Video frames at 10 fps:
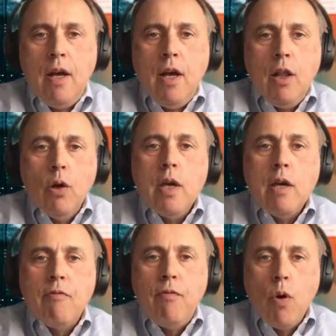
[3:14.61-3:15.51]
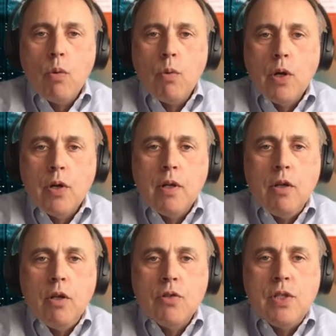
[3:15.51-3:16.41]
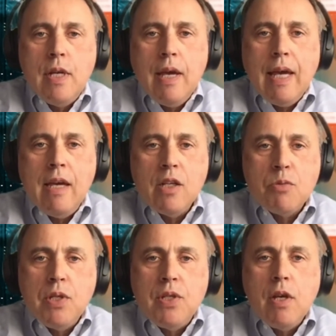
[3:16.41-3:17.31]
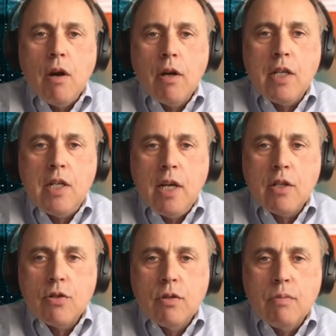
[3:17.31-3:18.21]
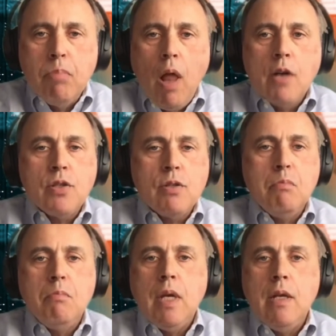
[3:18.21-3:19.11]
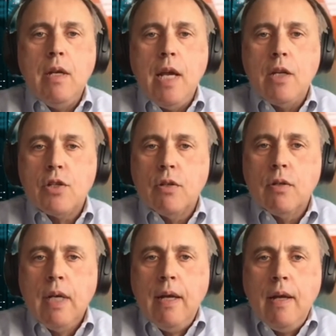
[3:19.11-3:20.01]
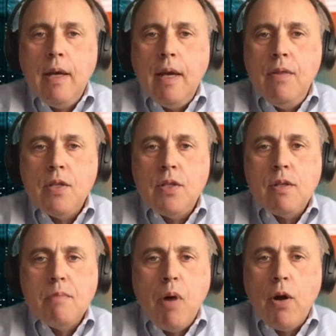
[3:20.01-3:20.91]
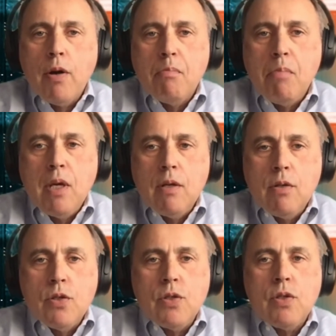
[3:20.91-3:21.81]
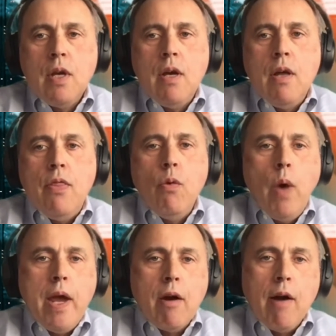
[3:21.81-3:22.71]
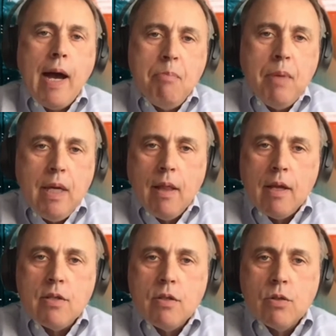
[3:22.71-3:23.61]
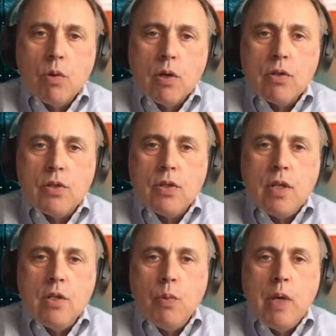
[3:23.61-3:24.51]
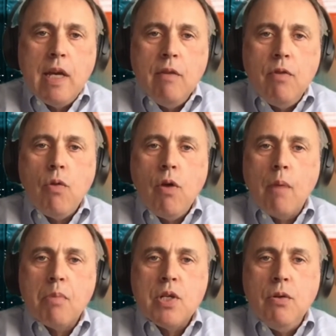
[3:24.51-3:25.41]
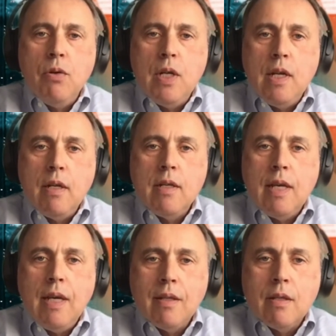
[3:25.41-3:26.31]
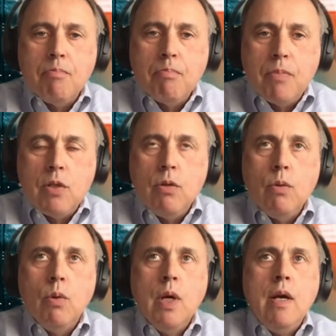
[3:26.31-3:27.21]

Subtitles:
Looking forward, you're seeing HPC architectures blossom in nature. And this is in part because the way our IP license works is we give you the opportunity to